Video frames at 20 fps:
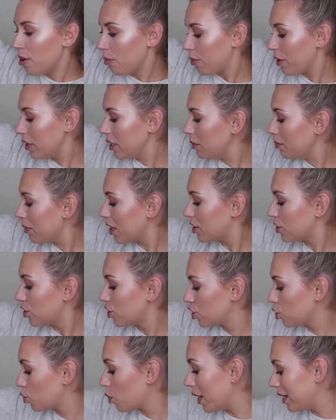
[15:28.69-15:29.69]
pretty
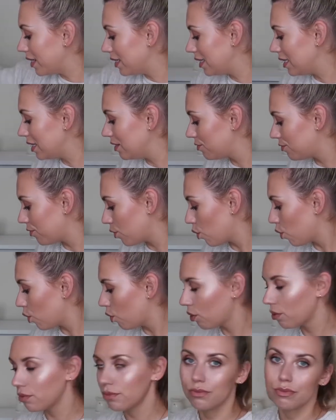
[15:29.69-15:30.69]
much
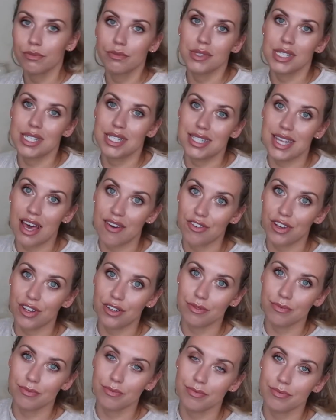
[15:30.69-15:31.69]
24
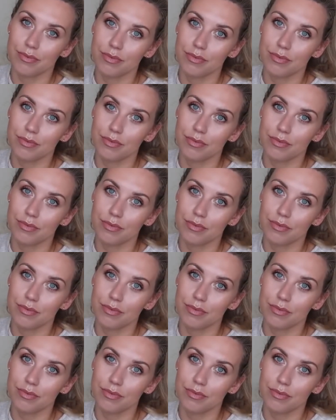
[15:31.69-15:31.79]
7.